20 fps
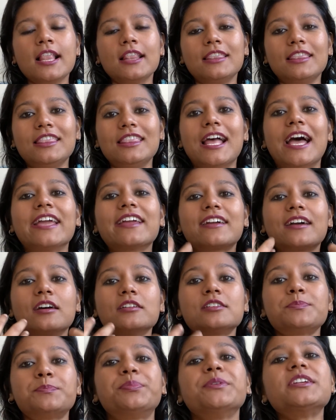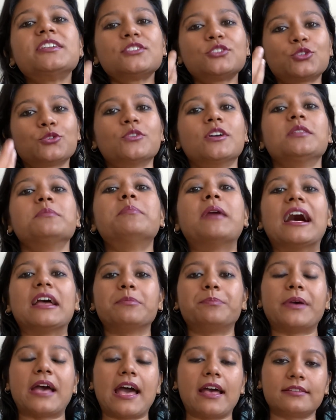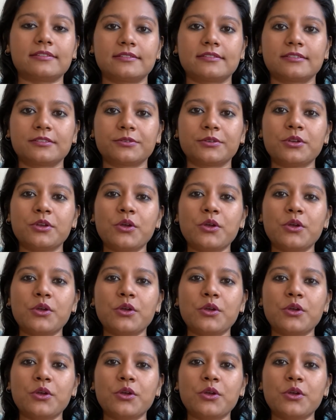like a spiritual bypass,